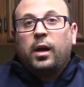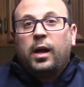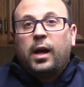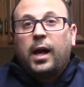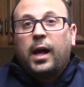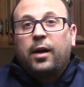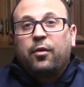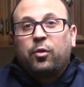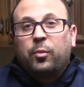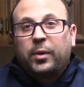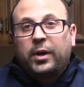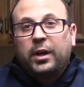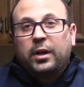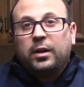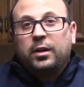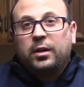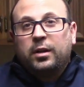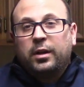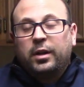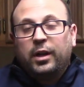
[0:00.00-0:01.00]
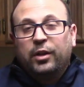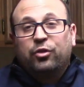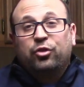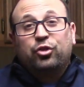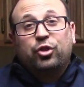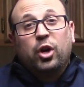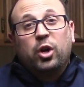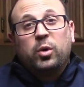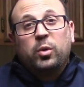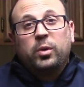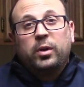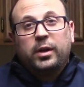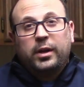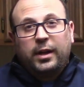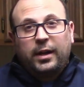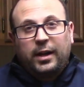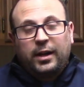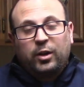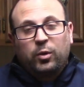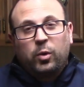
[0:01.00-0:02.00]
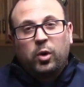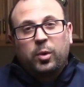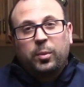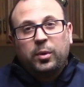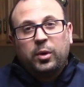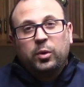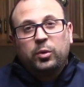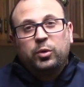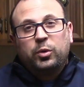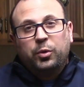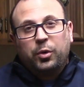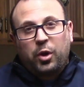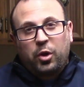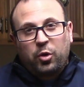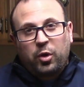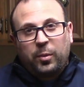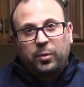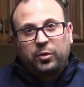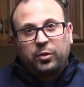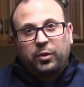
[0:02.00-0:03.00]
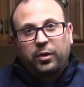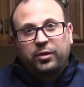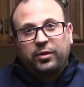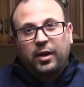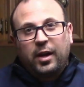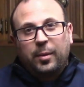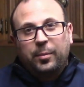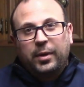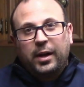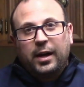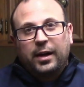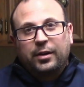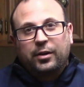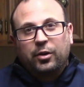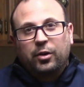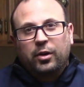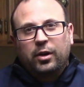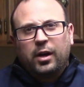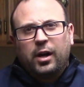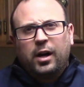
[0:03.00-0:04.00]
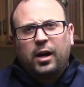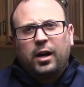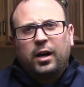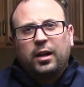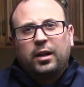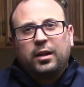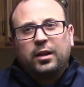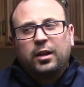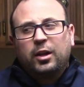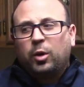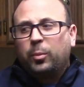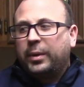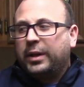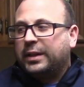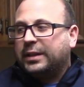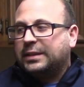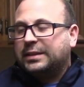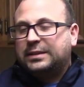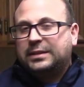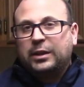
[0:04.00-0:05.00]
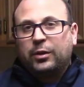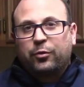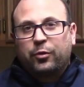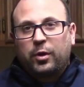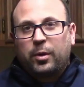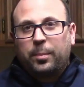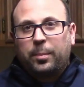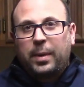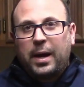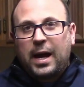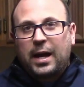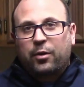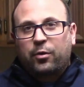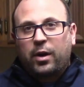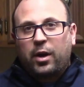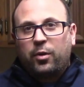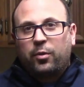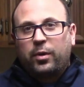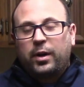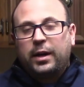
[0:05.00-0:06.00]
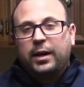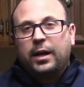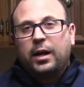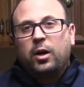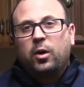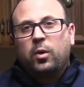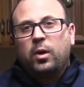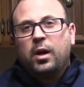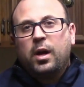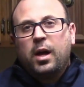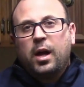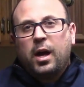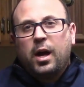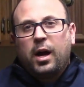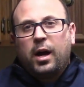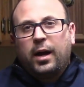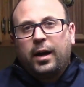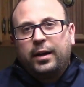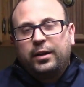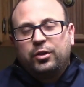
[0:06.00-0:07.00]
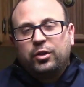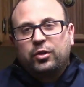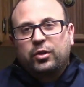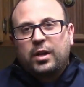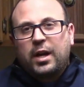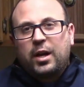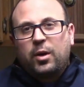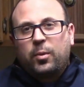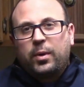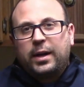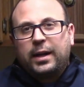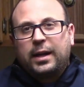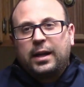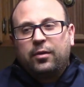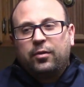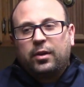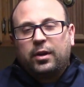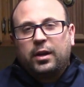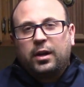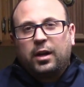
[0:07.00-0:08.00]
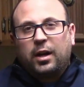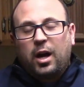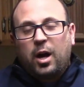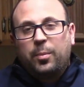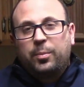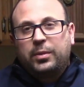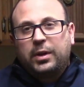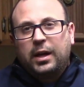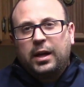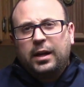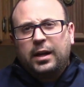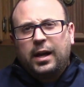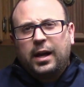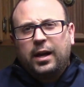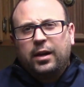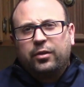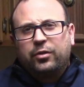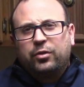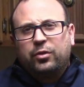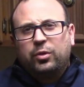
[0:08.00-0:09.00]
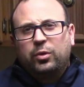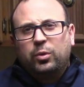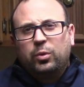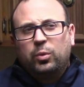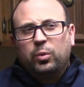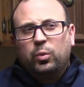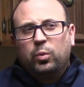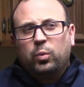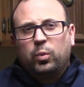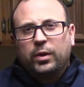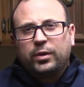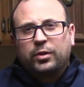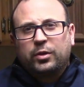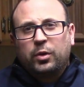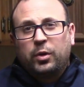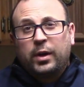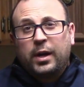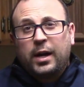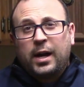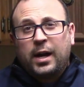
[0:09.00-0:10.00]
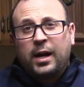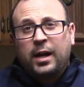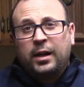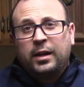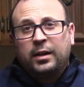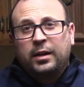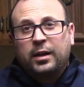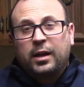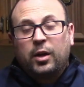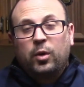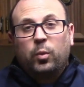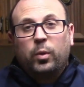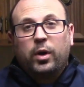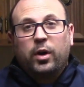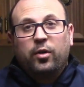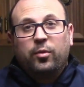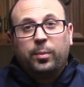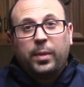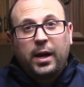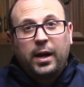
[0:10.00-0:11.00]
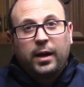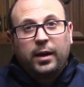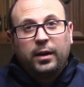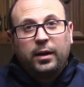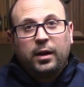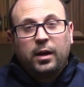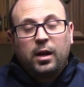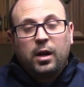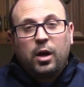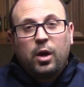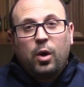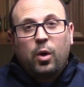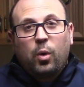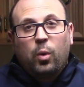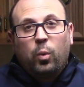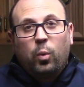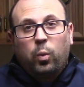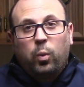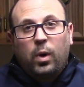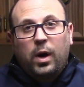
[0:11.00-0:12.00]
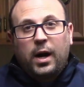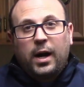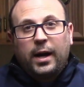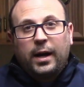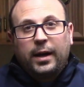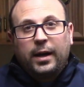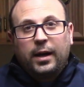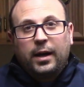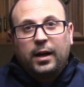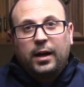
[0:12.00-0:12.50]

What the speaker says: Hey everybody, it's Joe, and I'd like to welcome you to another episode of the Saab Doctor. A little bit different background right now. I just kind of want to give a little update as to what's going on, kind of where I've been, why,